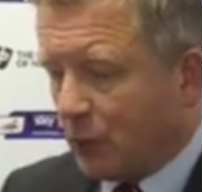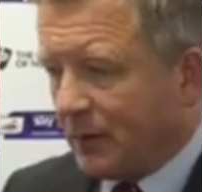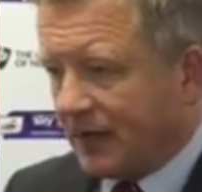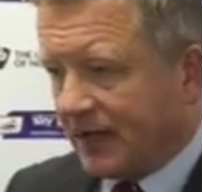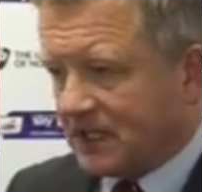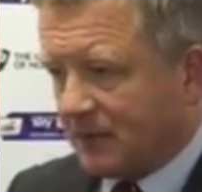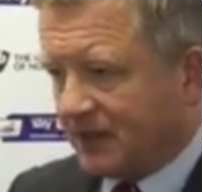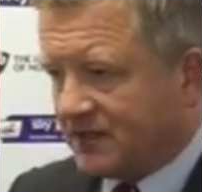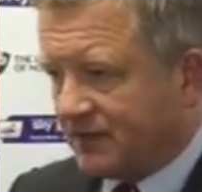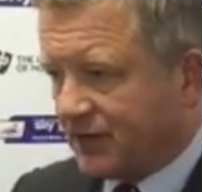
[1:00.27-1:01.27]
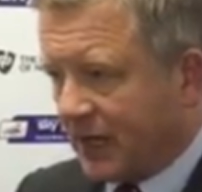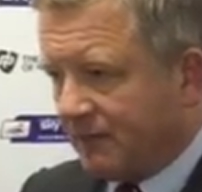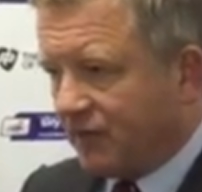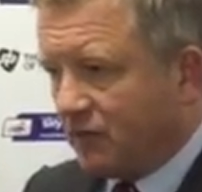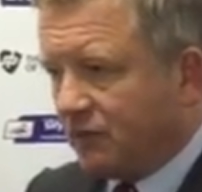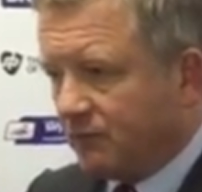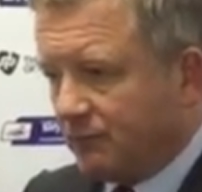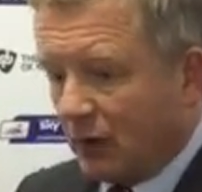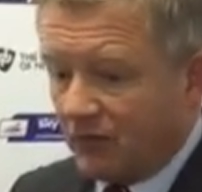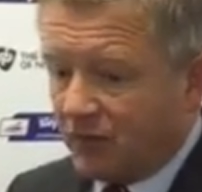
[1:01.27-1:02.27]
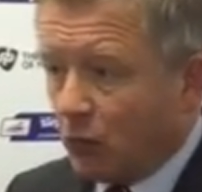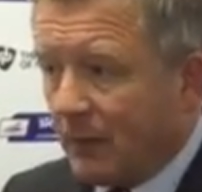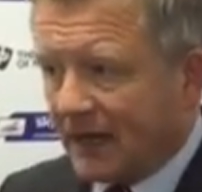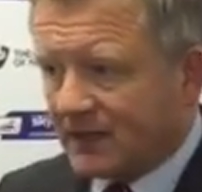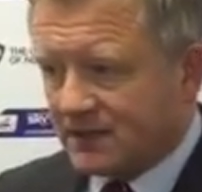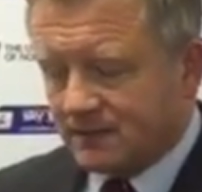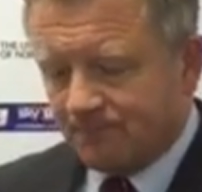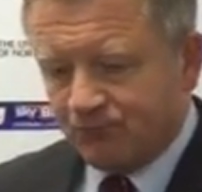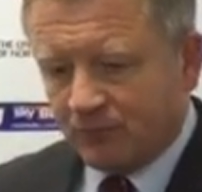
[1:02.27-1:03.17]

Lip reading: open and expansive game. Both fullbacks